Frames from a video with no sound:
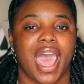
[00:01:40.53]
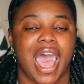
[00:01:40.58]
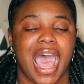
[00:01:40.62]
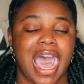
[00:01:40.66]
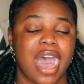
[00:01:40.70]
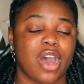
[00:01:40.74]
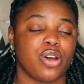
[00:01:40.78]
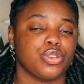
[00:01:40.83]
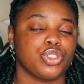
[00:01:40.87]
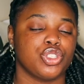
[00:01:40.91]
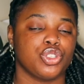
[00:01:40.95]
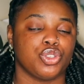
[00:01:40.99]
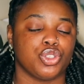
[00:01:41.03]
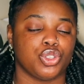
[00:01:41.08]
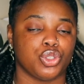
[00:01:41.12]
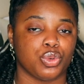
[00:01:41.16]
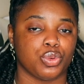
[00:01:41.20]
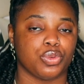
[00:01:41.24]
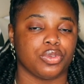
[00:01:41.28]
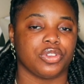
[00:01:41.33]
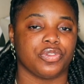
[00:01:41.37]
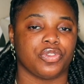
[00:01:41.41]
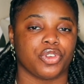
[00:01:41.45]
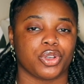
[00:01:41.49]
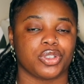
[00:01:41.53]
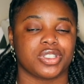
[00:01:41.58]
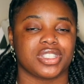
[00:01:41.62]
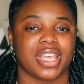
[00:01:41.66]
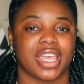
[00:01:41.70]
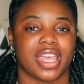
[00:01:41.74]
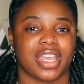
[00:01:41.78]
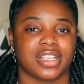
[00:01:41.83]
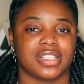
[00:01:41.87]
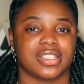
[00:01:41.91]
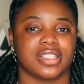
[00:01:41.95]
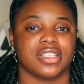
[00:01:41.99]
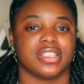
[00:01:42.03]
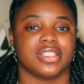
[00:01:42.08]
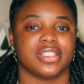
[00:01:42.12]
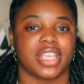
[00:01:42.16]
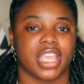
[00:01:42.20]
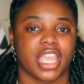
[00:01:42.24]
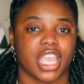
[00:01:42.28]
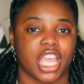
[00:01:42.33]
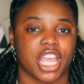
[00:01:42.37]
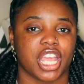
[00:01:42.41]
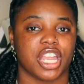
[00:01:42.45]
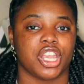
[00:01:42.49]
how do you reverse
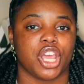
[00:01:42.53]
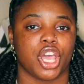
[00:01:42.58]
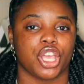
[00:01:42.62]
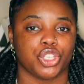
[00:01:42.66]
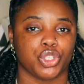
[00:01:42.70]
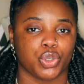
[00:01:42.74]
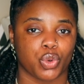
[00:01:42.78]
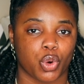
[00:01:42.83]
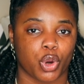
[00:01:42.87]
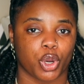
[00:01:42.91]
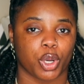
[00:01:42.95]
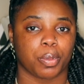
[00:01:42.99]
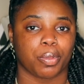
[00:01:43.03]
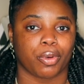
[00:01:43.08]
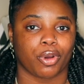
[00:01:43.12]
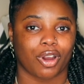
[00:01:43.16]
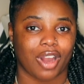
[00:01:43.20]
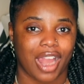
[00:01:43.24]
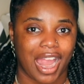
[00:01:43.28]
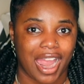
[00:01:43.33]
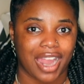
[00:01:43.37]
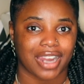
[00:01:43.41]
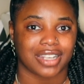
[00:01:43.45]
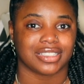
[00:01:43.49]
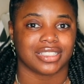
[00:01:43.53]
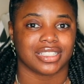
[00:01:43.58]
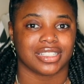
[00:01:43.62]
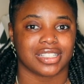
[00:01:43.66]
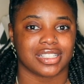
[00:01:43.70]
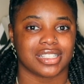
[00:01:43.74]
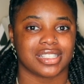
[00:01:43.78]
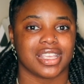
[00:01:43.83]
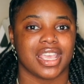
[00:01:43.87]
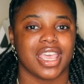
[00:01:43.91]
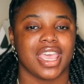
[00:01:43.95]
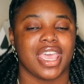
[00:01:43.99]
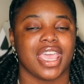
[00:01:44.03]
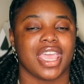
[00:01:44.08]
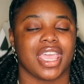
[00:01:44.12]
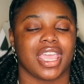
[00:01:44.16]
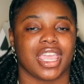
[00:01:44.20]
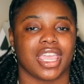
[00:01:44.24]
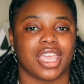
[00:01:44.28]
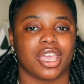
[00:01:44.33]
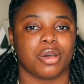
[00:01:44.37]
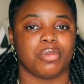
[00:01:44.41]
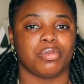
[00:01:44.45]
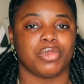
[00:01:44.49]
hexes in your practice?
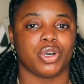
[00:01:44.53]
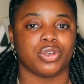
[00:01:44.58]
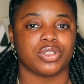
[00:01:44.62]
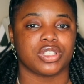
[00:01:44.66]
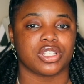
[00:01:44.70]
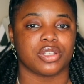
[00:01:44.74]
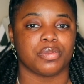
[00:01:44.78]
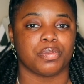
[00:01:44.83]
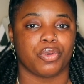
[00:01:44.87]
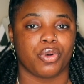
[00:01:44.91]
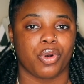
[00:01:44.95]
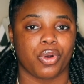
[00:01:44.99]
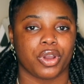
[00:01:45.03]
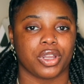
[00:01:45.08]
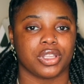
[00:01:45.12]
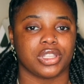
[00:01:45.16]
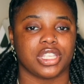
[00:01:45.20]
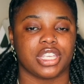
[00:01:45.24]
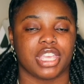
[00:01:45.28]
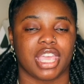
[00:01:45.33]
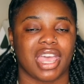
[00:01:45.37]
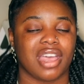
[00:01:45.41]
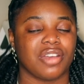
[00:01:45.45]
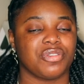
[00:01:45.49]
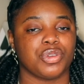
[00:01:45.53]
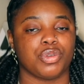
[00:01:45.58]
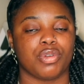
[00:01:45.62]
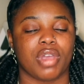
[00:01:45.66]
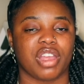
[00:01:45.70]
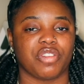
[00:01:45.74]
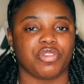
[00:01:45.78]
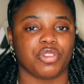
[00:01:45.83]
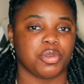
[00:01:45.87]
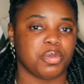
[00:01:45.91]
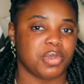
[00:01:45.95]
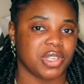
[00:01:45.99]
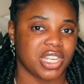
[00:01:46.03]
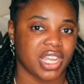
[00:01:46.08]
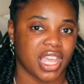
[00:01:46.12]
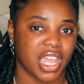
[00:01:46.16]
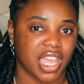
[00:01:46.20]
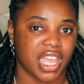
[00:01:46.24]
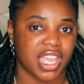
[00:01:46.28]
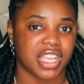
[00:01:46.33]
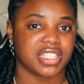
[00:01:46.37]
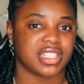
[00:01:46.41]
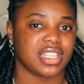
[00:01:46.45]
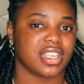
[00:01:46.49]
And most importantly, have you ever been
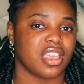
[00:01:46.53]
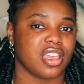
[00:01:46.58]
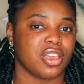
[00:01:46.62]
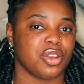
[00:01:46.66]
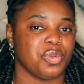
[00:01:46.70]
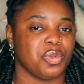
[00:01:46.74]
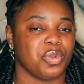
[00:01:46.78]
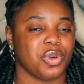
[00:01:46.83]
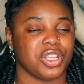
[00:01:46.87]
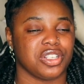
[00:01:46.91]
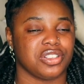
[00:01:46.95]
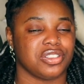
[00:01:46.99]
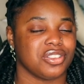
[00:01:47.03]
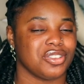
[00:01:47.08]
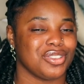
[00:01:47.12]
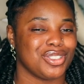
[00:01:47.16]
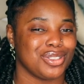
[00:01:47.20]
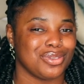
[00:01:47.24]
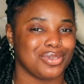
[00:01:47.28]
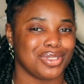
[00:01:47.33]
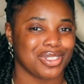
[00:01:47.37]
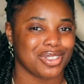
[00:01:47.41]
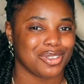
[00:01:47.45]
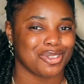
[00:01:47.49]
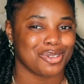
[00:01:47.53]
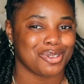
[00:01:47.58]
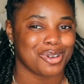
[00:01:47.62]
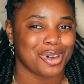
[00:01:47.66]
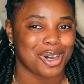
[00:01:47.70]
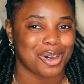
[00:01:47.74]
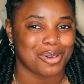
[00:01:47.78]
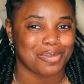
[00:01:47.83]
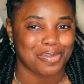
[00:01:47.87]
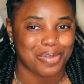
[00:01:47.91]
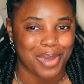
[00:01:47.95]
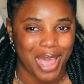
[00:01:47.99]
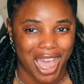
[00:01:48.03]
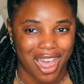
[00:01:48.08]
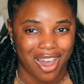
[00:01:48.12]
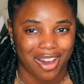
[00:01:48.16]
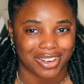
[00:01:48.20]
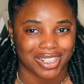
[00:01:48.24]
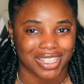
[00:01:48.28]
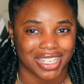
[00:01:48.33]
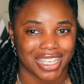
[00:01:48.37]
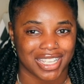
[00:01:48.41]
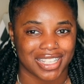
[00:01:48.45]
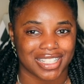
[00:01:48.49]
hexed and what did you do
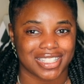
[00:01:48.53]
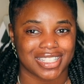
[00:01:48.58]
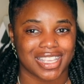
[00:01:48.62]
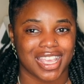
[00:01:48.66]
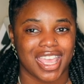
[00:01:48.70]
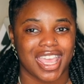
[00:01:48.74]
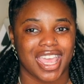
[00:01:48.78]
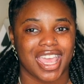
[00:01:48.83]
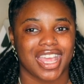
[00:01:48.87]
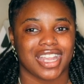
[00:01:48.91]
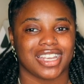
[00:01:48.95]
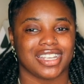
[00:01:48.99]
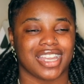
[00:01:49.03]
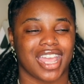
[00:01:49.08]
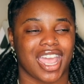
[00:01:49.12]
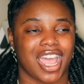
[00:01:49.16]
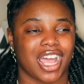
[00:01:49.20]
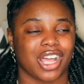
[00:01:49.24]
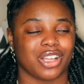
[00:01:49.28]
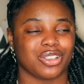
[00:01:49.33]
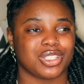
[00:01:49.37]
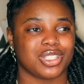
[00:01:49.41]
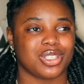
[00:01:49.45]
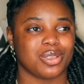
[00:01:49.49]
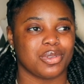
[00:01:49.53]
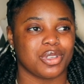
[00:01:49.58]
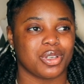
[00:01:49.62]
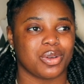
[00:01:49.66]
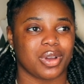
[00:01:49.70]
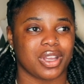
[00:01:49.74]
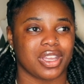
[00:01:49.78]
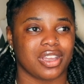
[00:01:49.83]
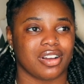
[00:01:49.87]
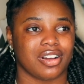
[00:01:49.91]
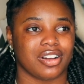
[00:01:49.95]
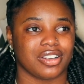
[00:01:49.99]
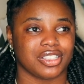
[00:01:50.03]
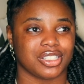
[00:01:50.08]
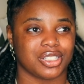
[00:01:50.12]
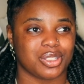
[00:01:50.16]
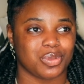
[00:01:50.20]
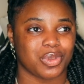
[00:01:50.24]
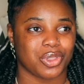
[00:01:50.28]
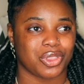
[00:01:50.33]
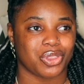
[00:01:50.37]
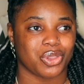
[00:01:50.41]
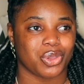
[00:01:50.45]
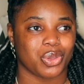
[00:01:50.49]
about it? Now, to be quite
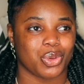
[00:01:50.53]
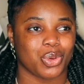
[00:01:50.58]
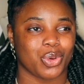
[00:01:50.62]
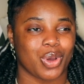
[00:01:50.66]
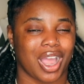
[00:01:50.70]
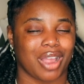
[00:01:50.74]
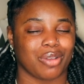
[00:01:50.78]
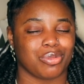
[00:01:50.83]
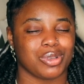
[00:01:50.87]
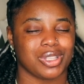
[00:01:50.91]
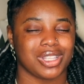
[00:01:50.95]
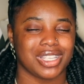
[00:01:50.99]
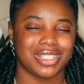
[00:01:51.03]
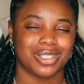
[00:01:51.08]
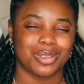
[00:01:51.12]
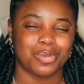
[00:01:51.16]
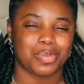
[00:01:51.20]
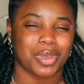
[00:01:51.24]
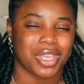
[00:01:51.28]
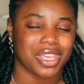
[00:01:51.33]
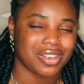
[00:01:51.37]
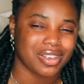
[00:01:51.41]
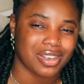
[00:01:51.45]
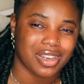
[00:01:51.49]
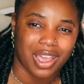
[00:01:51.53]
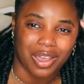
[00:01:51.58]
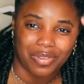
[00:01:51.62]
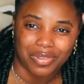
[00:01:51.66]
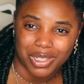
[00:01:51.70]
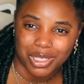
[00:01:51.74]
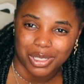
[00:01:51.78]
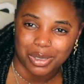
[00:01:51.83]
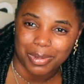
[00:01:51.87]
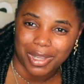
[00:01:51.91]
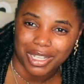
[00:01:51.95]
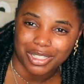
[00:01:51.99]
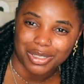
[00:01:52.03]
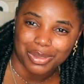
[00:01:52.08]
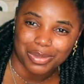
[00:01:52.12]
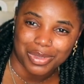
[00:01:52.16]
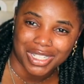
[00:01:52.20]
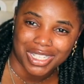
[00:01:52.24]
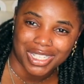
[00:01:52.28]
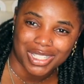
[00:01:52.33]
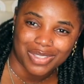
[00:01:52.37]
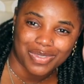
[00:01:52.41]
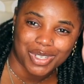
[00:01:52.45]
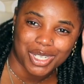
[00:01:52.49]
honest with you, I really debated heavily about
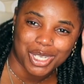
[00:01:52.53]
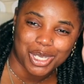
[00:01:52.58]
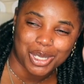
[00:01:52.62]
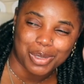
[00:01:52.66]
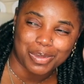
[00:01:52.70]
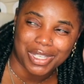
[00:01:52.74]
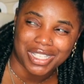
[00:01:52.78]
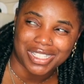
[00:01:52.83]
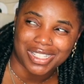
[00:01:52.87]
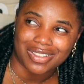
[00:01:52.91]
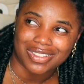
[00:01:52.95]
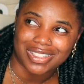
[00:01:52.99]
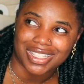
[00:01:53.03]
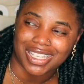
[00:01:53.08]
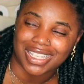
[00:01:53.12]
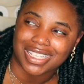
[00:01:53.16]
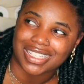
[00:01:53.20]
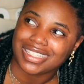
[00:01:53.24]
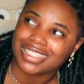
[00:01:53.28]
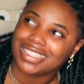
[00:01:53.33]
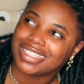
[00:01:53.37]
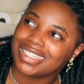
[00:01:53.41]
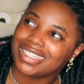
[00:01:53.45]
doing this video because I was like,